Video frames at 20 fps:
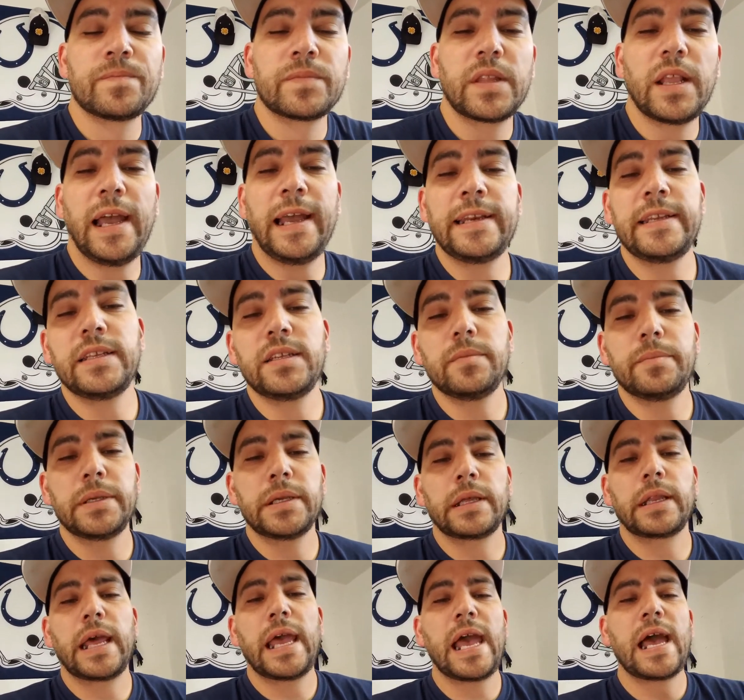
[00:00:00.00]
I need to be
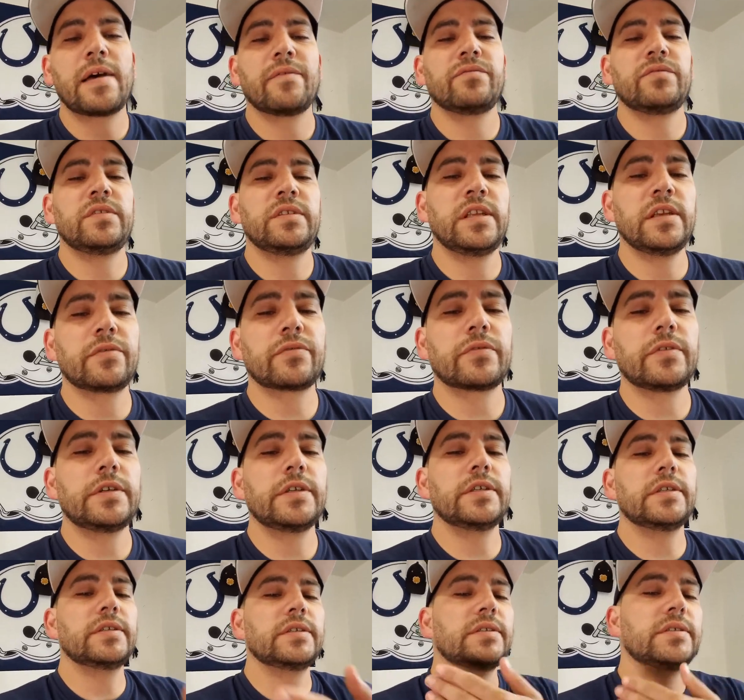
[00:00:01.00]
able to have
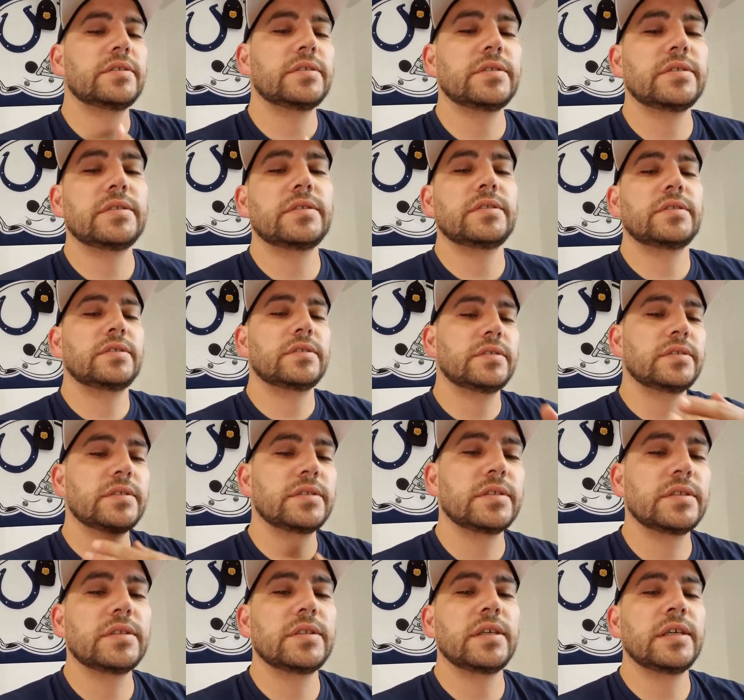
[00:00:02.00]
different
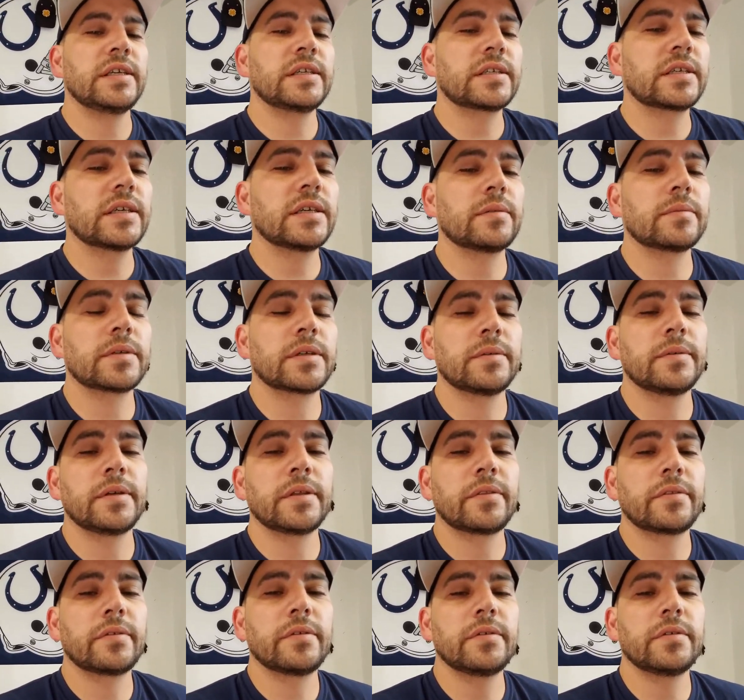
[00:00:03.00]
income coming
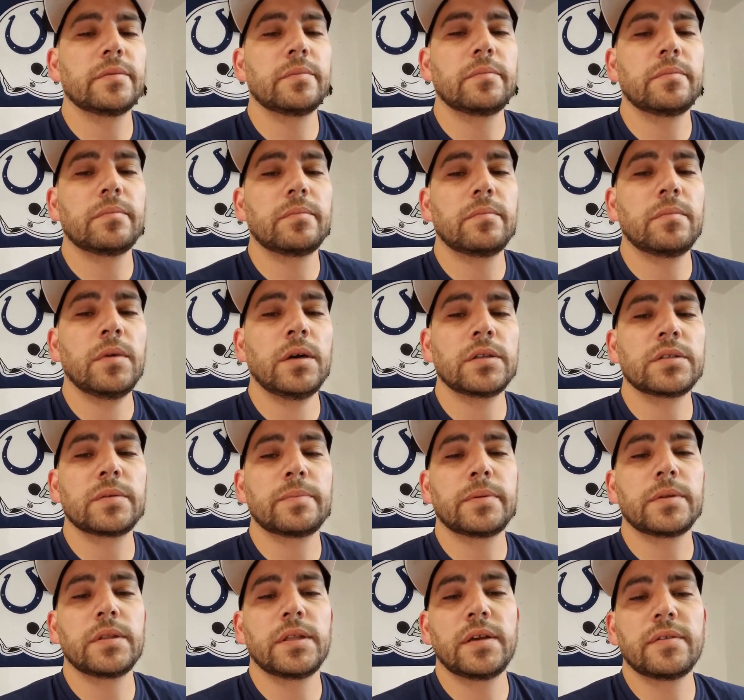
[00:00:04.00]
through,
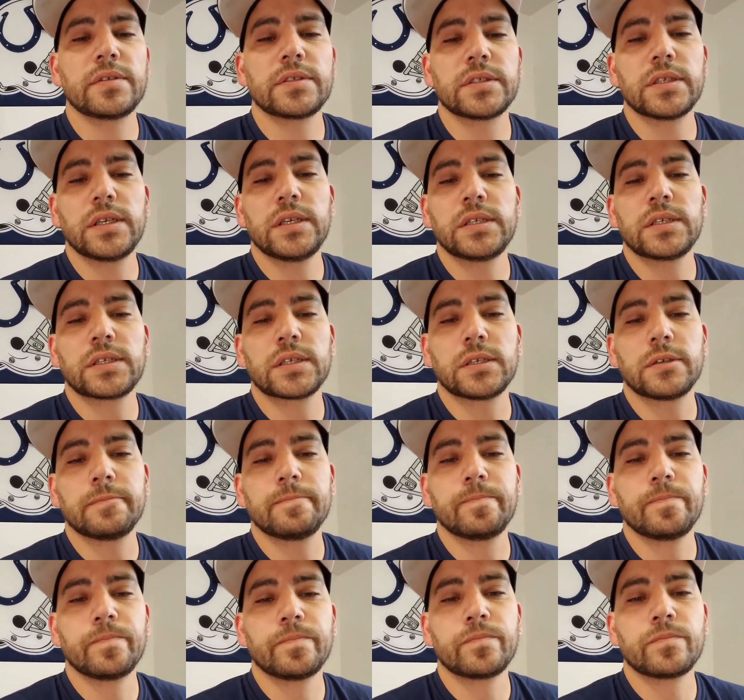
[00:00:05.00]
multiple levels of income.
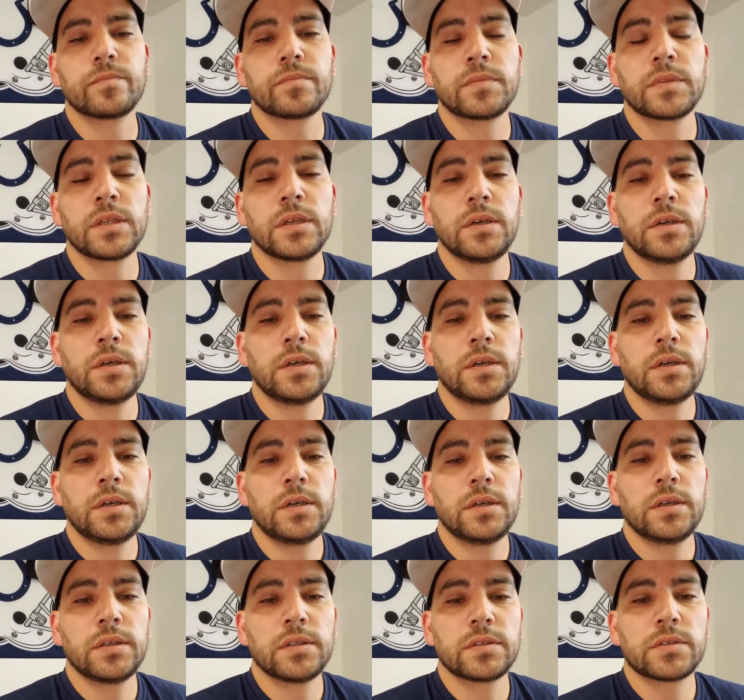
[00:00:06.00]

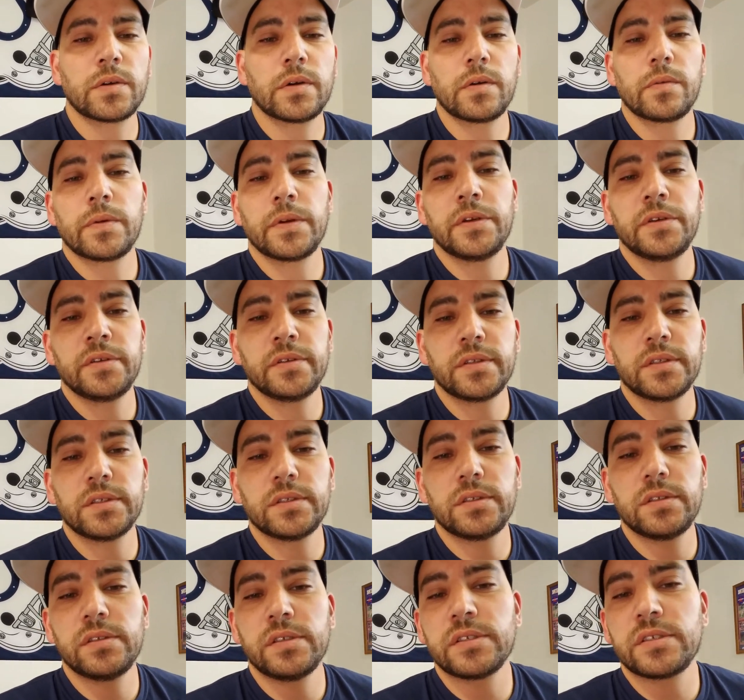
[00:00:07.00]
So I want to
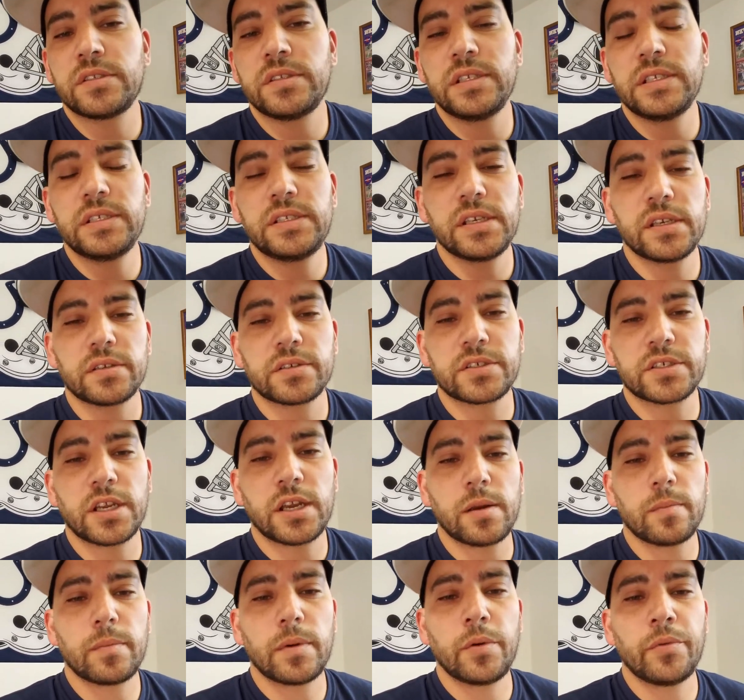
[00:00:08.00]
do this detail
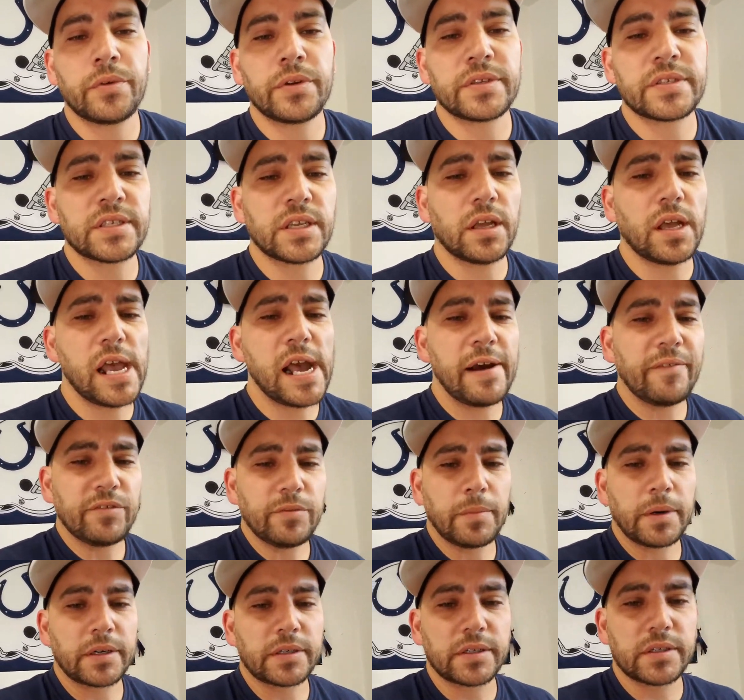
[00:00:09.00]
shop. I want to sell
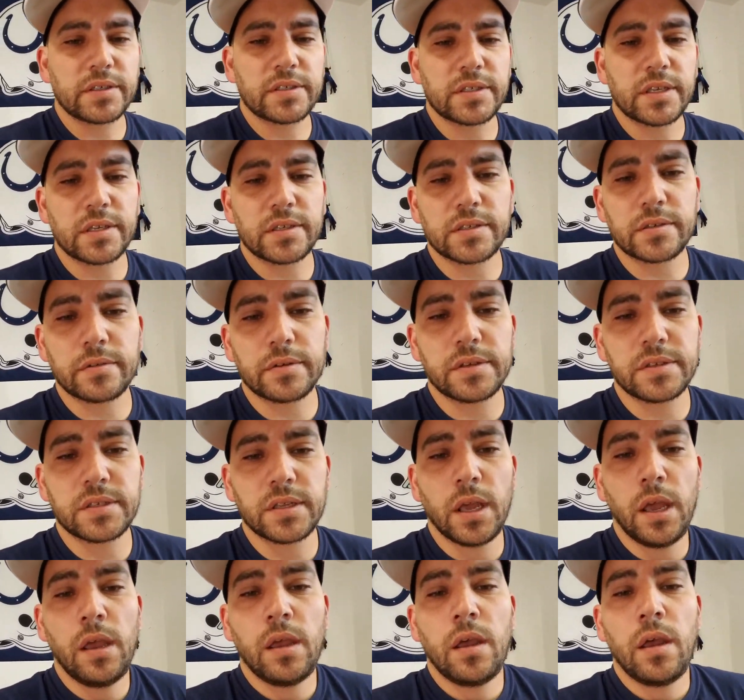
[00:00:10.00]
aftermarket accessories.
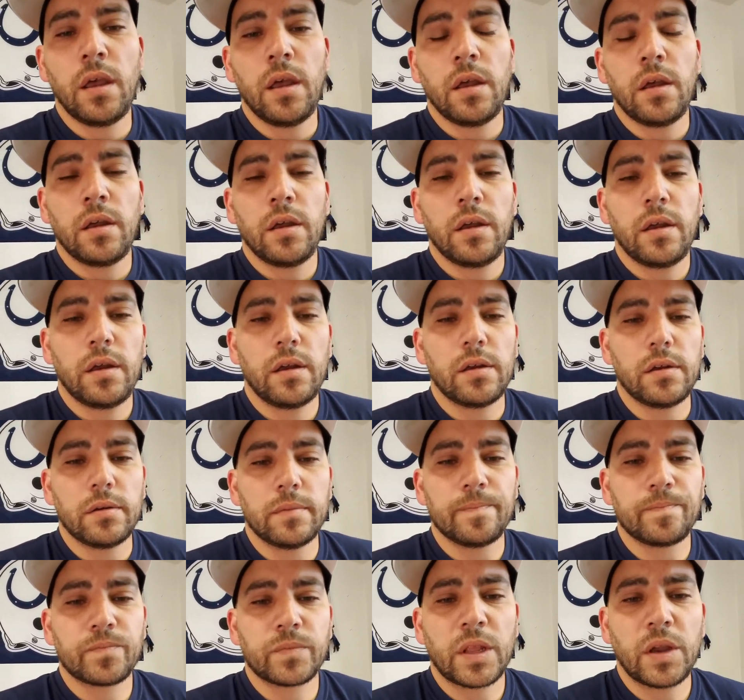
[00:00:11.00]

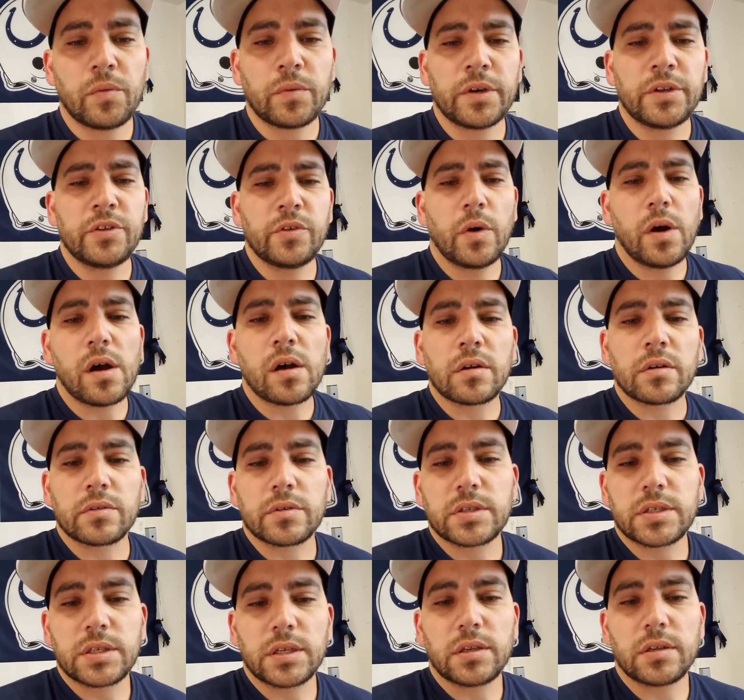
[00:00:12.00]
I want to do auto
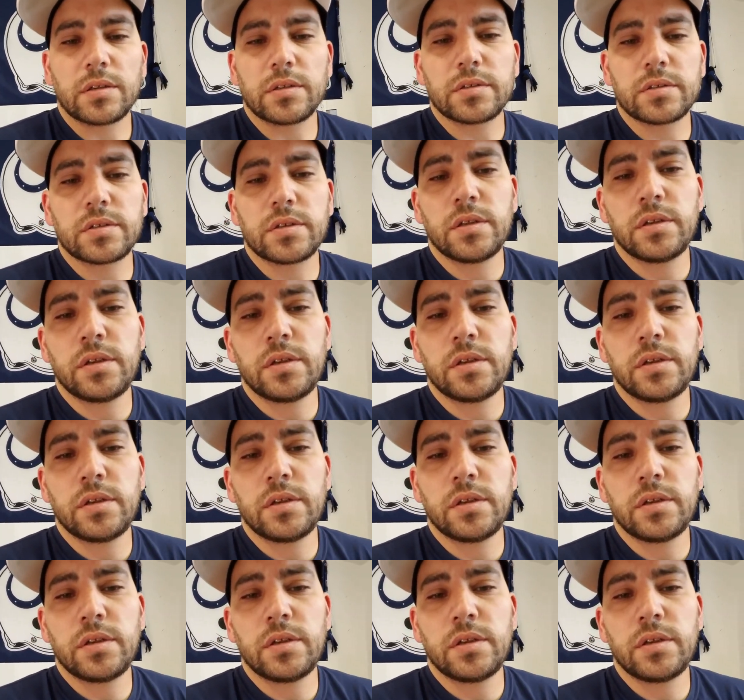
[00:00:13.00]
sales.